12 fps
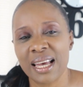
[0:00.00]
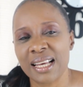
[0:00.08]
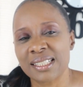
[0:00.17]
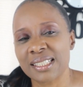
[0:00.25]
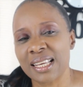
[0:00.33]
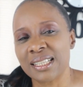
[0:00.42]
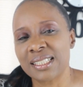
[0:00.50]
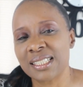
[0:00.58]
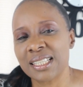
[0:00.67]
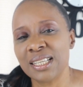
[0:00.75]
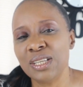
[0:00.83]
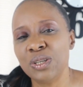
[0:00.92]
as they
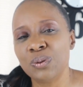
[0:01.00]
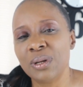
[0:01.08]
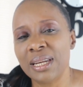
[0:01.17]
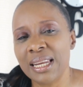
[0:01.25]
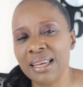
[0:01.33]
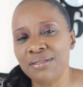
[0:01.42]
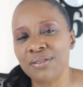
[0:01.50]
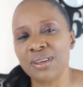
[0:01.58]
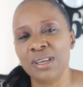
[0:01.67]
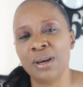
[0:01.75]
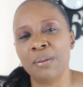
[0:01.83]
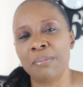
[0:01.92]
see you live
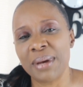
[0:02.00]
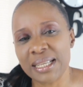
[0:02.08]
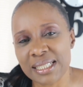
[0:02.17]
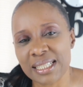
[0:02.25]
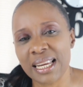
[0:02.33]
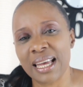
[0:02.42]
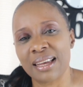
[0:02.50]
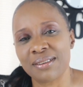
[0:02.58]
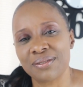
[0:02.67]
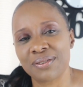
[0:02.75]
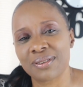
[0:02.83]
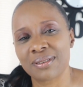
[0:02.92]
your best
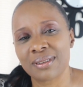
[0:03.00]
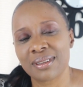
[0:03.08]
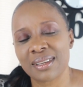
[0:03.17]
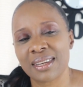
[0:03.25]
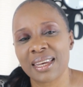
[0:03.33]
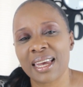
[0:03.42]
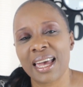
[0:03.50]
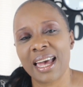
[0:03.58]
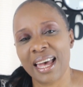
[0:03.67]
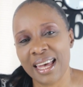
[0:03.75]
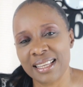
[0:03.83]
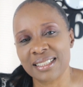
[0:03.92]
life
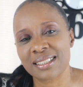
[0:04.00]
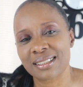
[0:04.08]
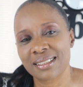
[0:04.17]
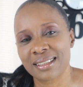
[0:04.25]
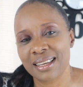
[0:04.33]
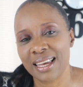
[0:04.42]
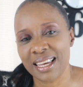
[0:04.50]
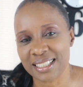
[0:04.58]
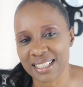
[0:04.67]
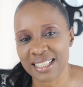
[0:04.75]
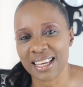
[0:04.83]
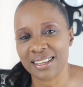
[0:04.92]
and
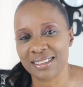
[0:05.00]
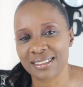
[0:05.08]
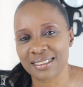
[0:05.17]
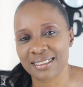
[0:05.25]
exhale.